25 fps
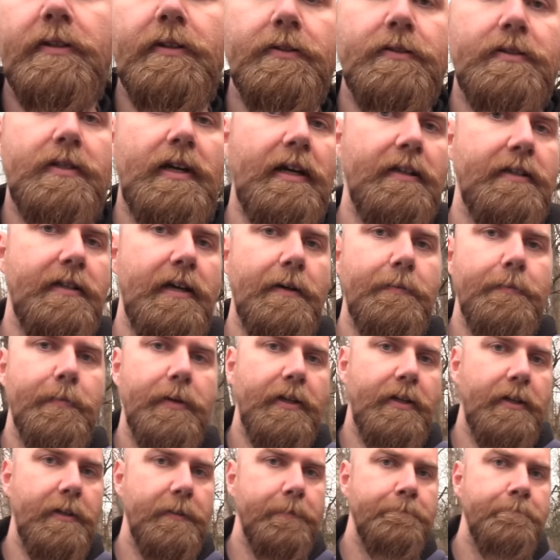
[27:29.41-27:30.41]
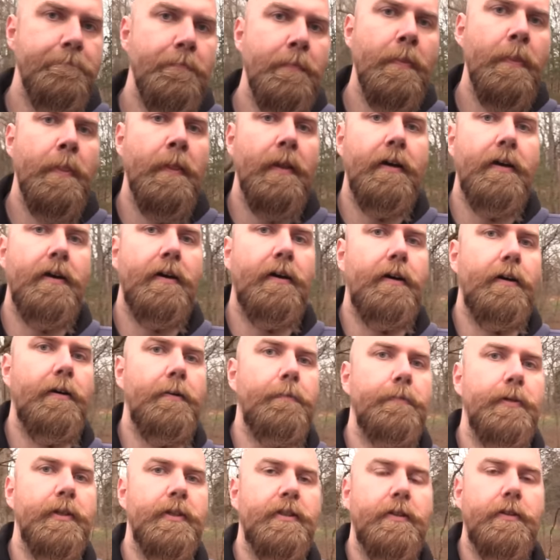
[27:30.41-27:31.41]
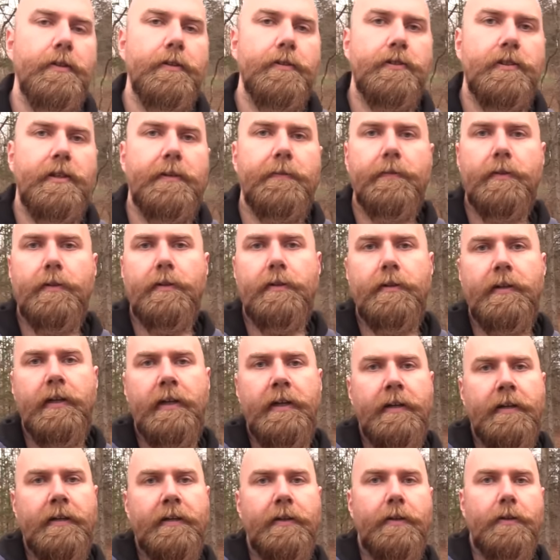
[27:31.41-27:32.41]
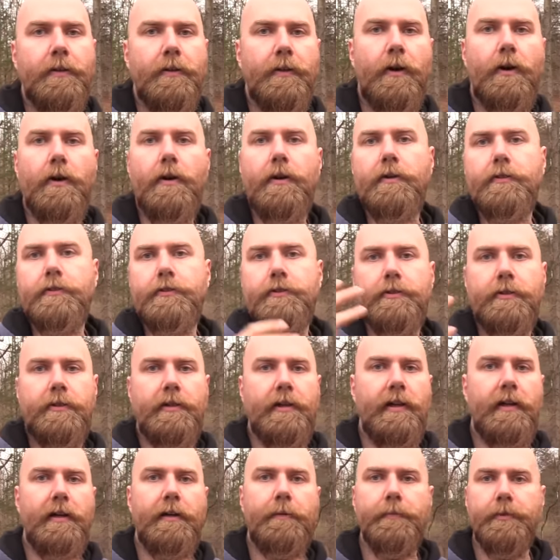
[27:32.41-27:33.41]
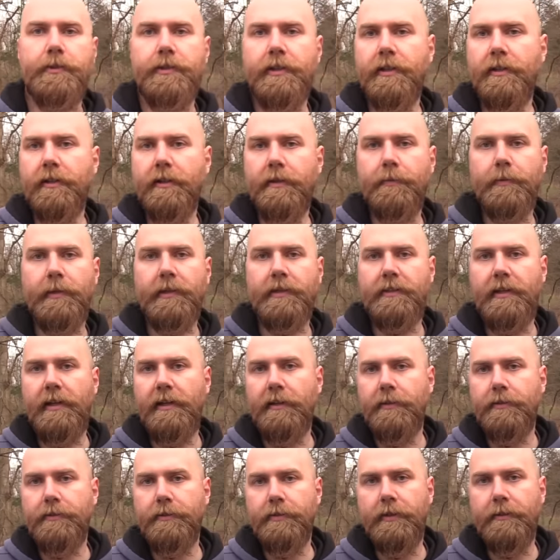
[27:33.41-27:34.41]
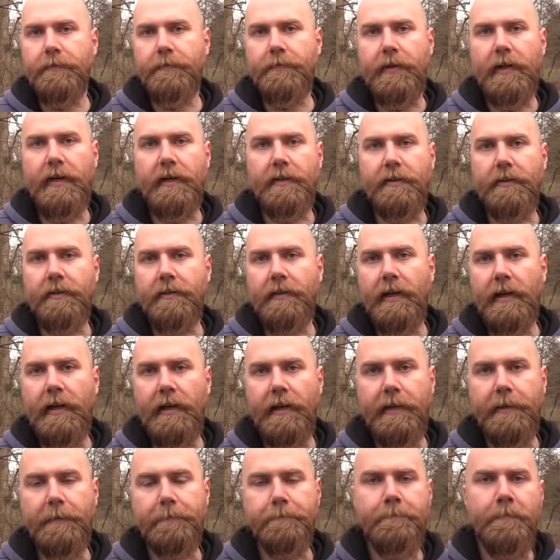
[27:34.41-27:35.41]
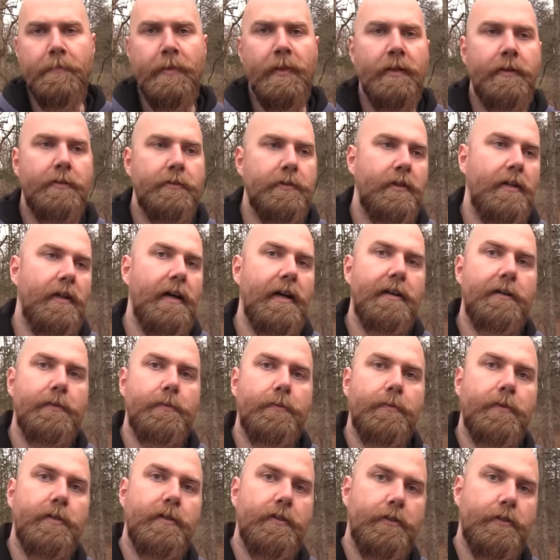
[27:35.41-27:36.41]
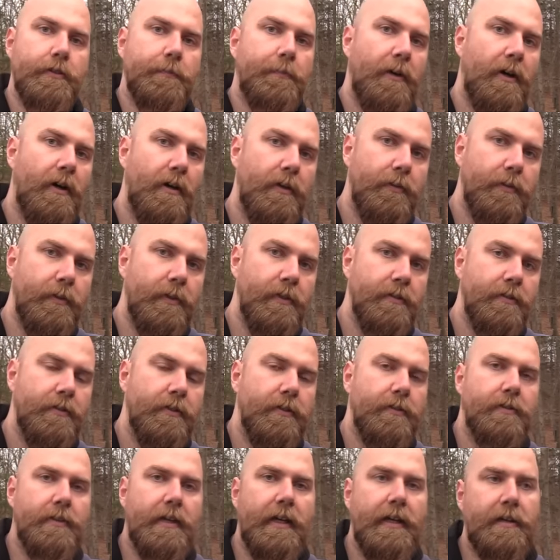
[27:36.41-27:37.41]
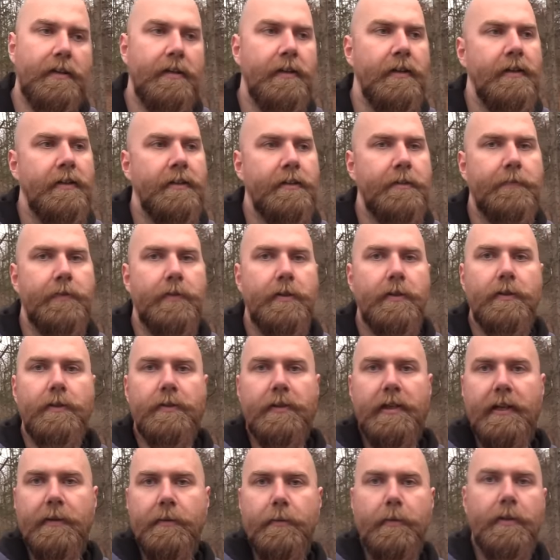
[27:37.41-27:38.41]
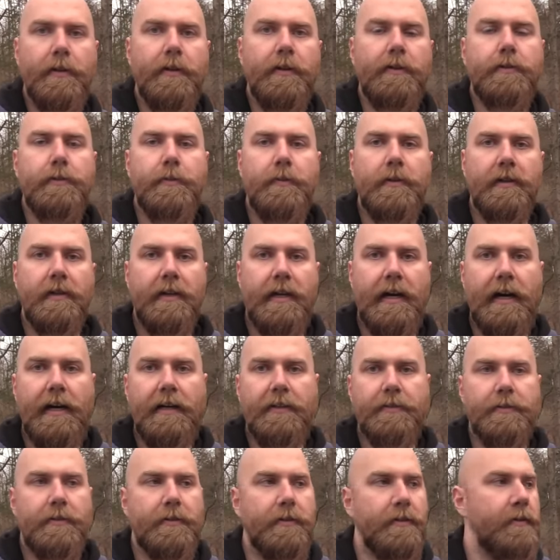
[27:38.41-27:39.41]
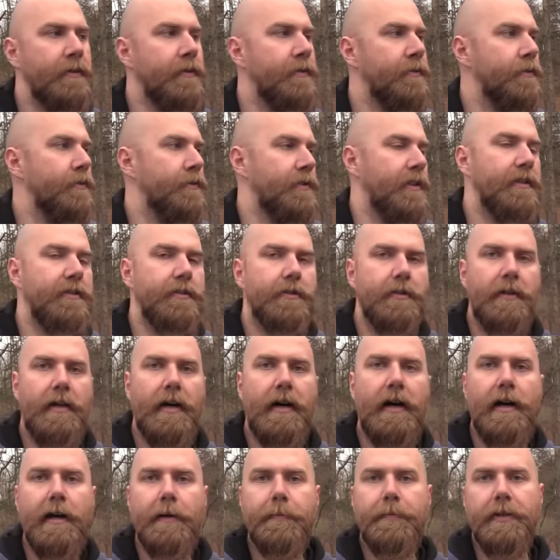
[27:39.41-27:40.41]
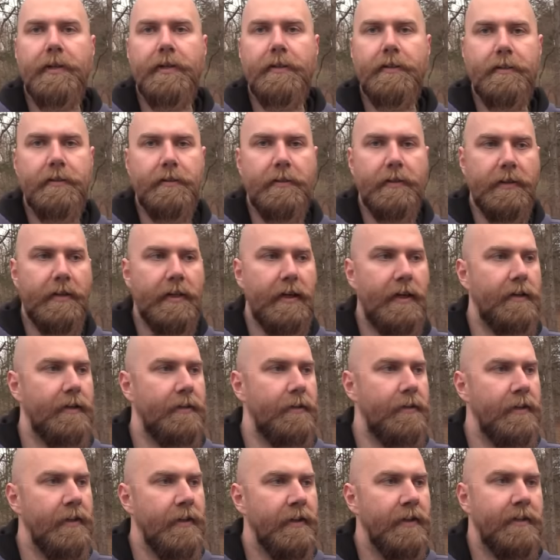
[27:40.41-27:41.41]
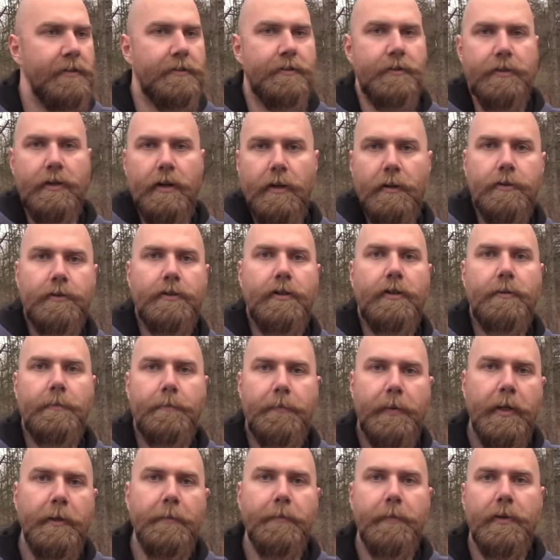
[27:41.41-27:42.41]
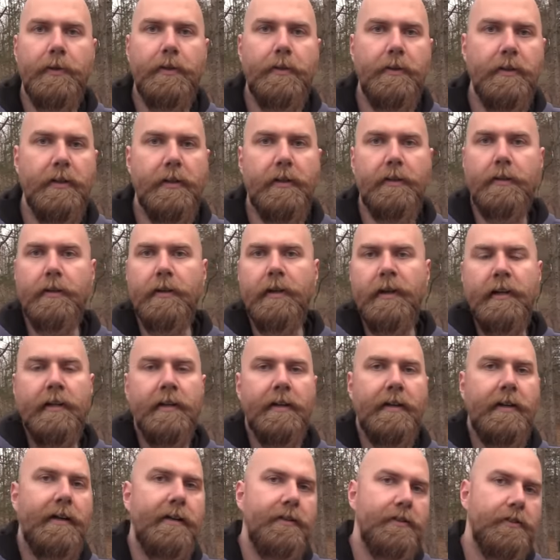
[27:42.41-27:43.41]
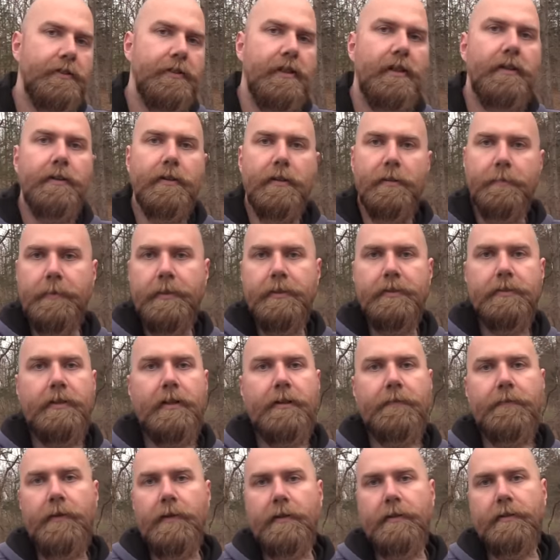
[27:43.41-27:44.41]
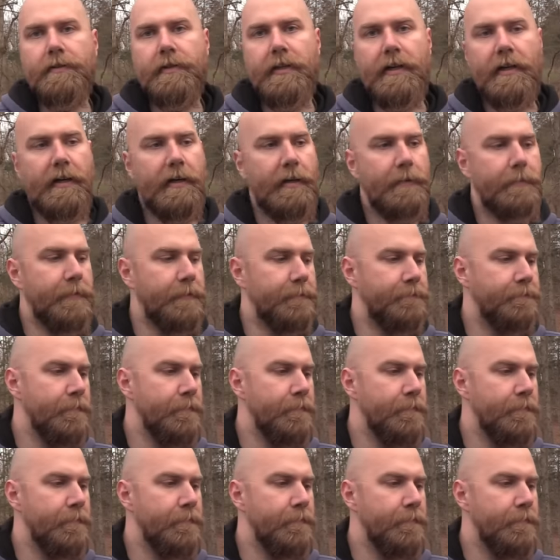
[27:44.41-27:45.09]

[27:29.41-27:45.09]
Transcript: There's not that many, but there are several, you know, large machine gun retailers you can find online. There's a lot of really small ones. There's like different little networks where guys are just into the hobby, and you can kind of get to know certain people that are kind of selling them and stuff all the time.